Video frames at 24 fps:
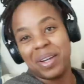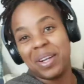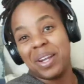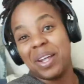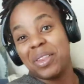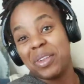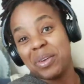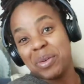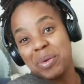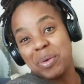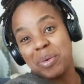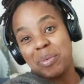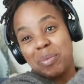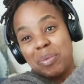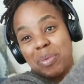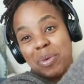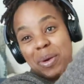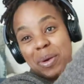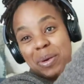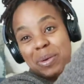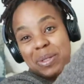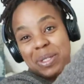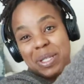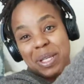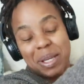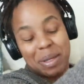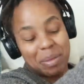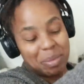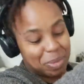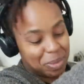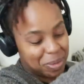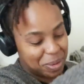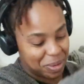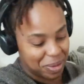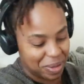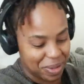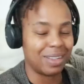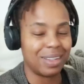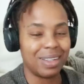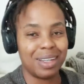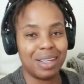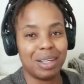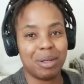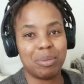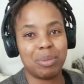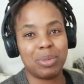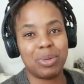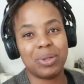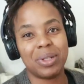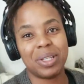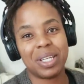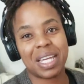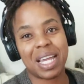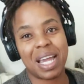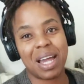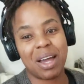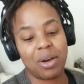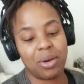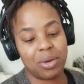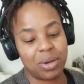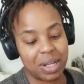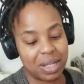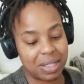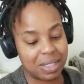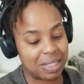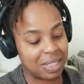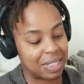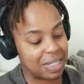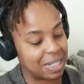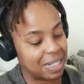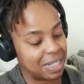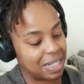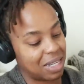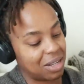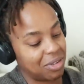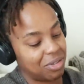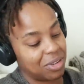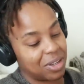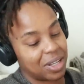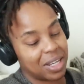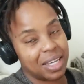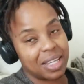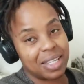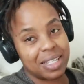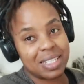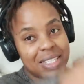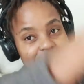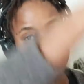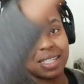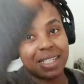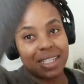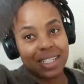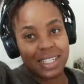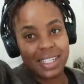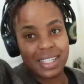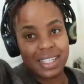Another pro tip, pulling out a significant